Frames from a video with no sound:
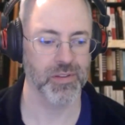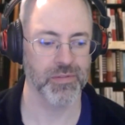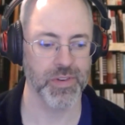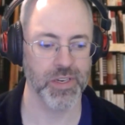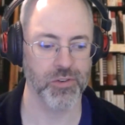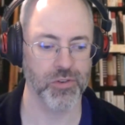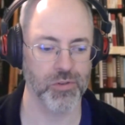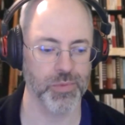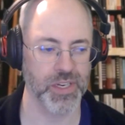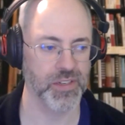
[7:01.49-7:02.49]
the
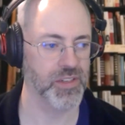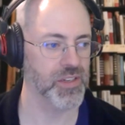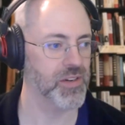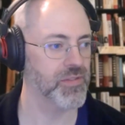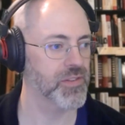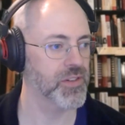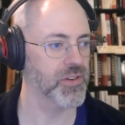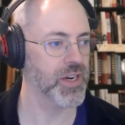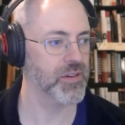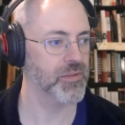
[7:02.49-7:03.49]
V2 ping stuff,
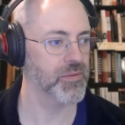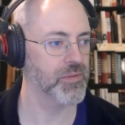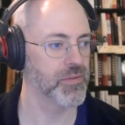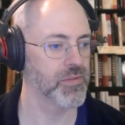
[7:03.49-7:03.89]
so I can